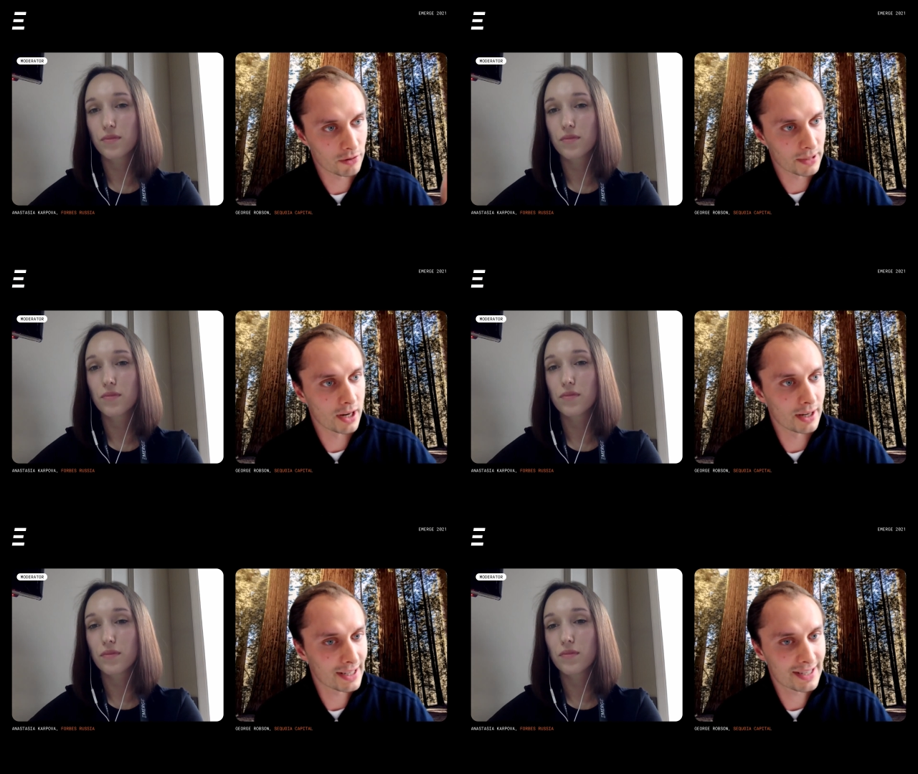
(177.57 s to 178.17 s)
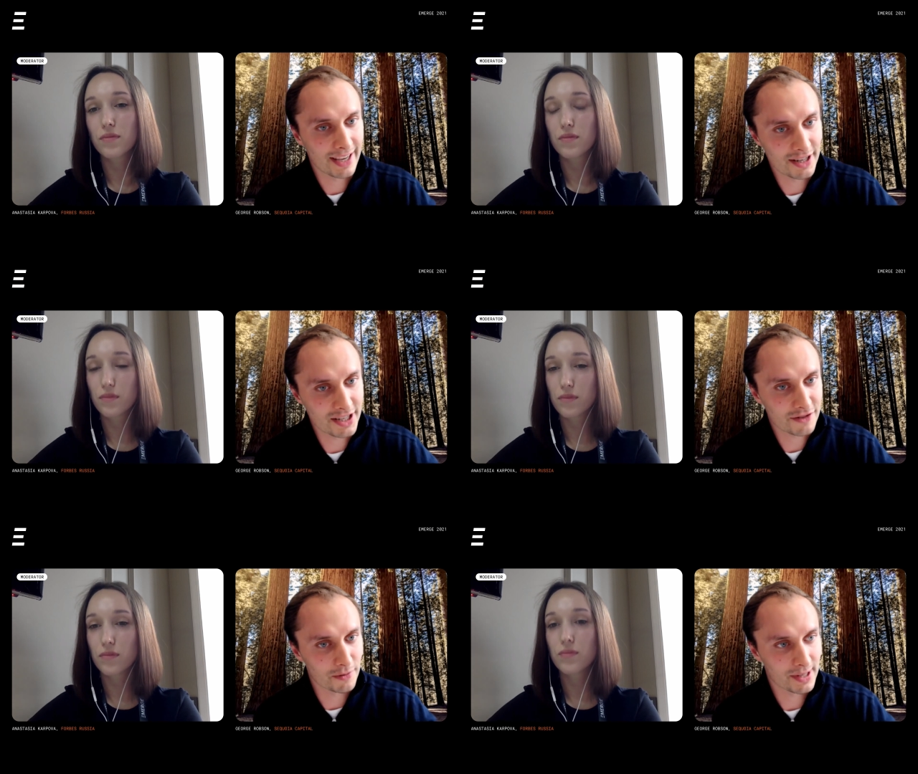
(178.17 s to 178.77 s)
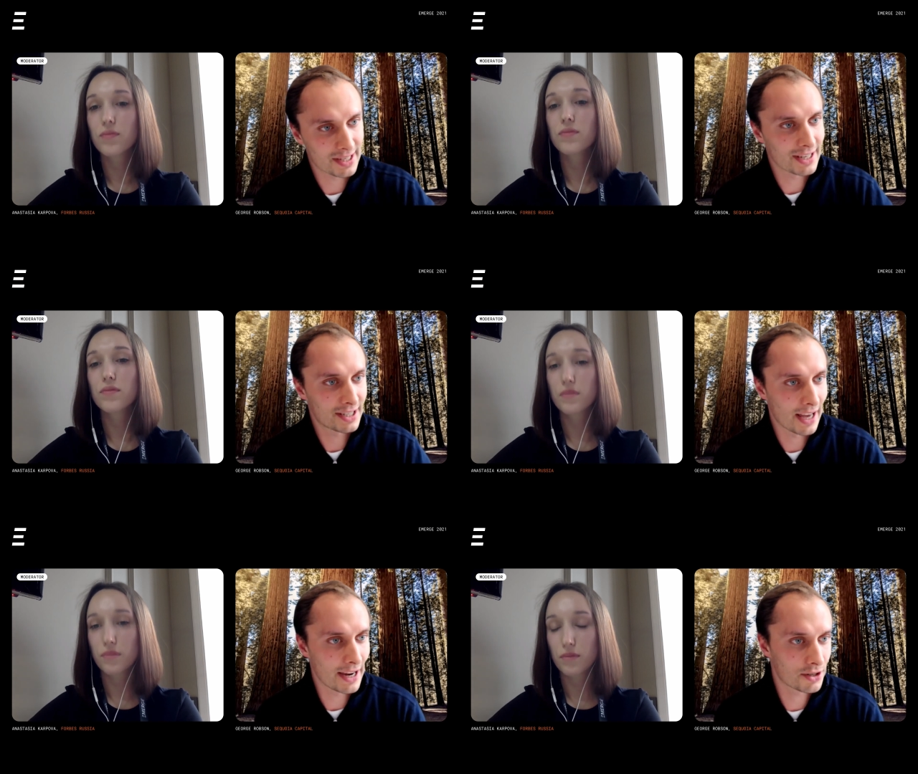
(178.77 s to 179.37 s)
Speaker 1: from the earliest stages, from the seed
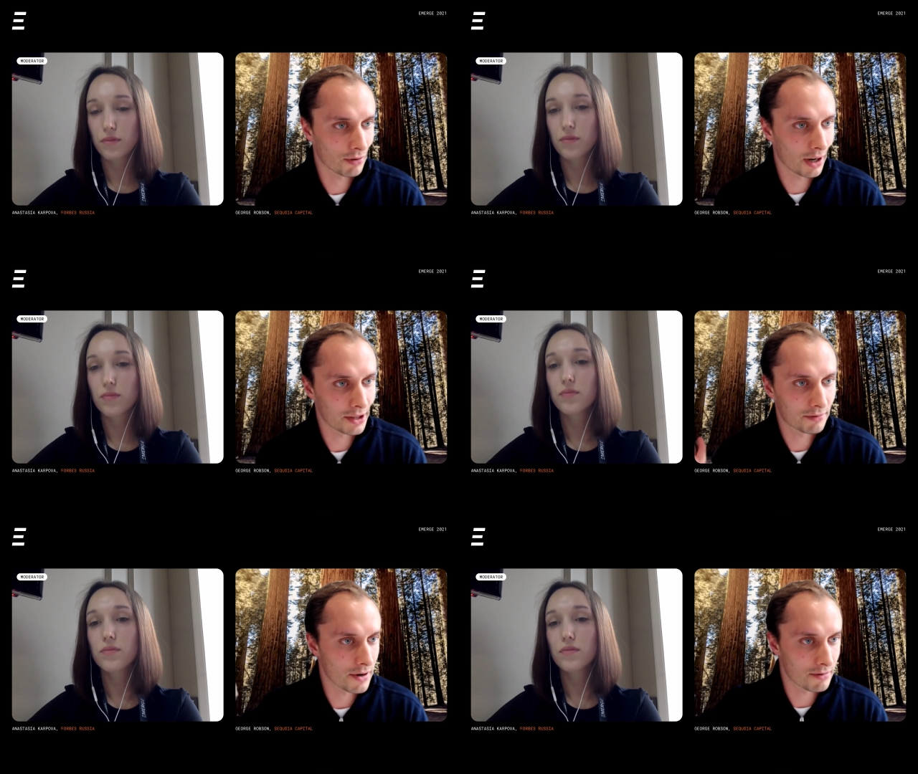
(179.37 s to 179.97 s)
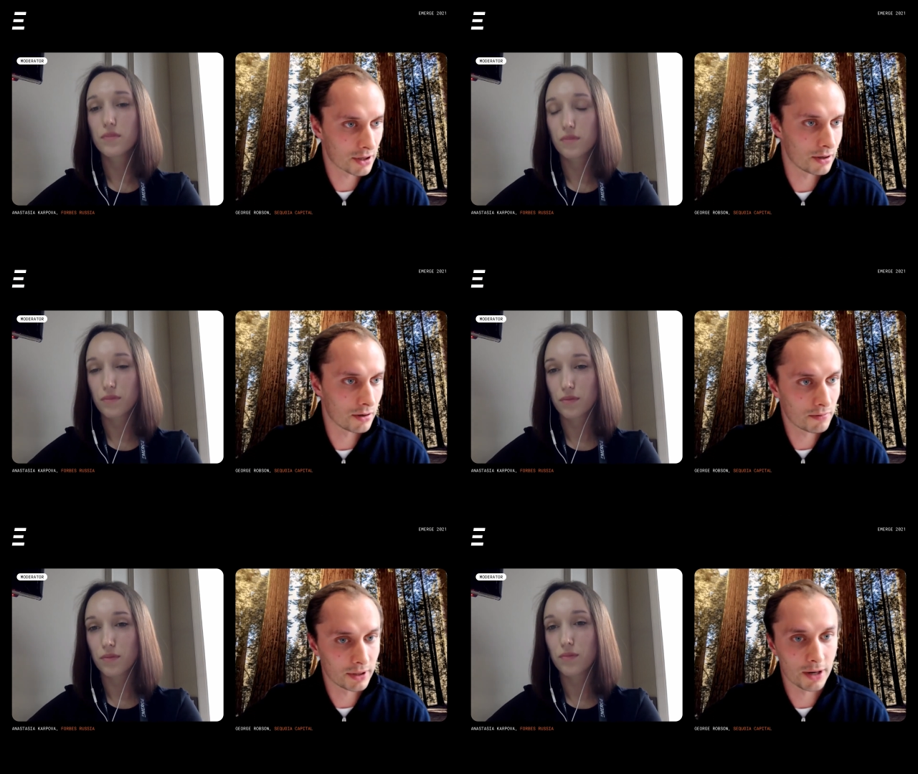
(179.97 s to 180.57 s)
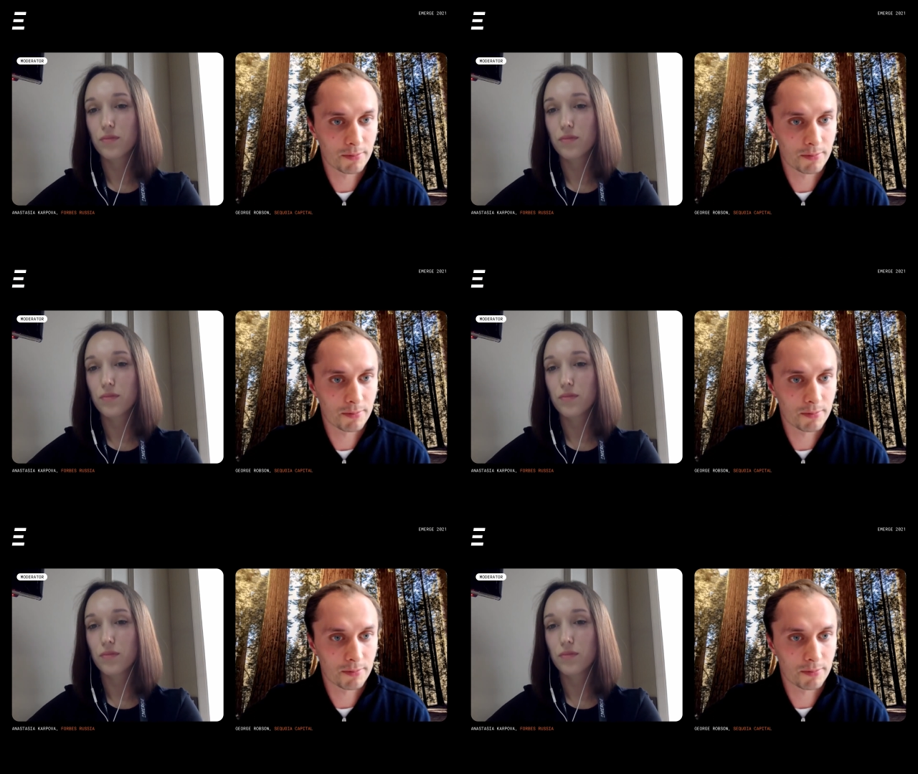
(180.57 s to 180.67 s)
stage, right through to you know